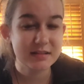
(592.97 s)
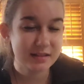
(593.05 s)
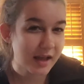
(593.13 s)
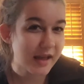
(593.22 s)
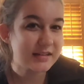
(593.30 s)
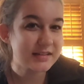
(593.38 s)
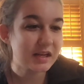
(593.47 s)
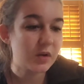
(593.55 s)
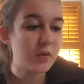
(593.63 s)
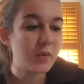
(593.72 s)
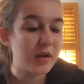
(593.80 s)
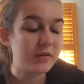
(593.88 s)
kind of stay
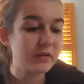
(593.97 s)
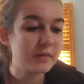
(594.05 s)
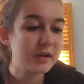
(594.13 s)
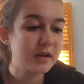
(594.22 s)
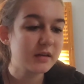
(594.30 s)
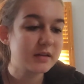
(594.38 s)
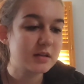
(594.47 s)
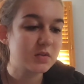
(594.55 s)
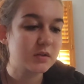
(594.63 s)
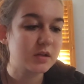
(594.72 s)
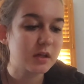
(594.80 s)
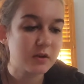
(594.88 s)
away from it unless it's
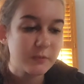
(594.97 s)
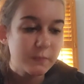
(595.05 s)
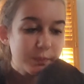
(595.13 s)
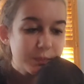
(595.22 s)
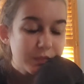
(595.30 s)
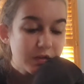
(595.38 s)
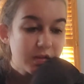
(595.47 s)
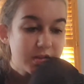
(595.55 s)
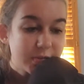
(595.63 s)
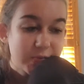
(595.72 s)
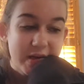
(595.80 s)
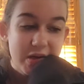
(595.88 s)
really cute.
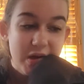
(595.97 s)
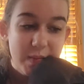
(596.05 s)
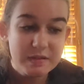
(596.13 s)
This white crop